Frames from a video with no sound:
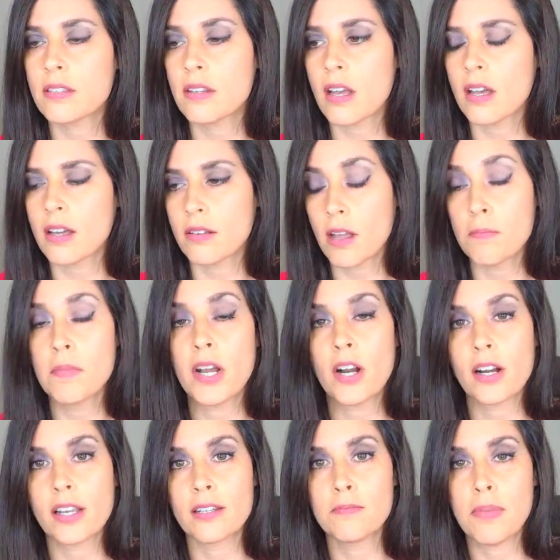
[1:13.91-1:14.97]

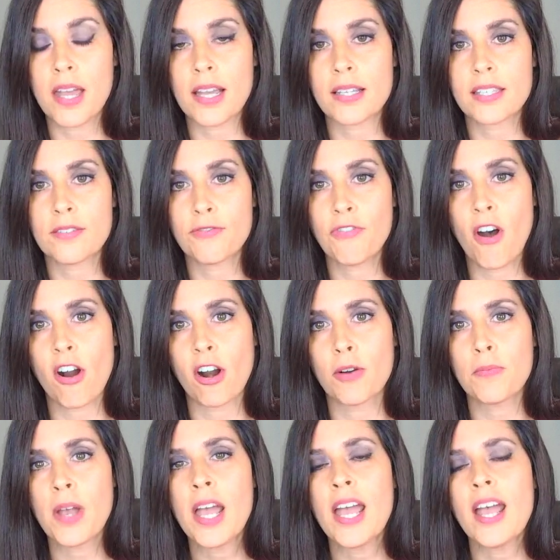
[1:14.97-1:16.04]
American-based
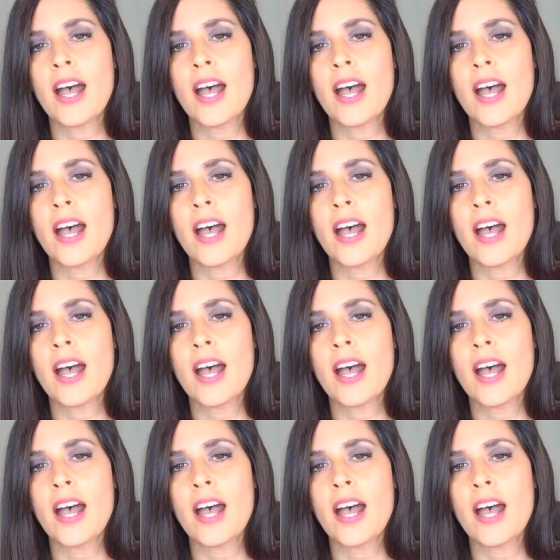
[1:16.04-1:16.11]
farm,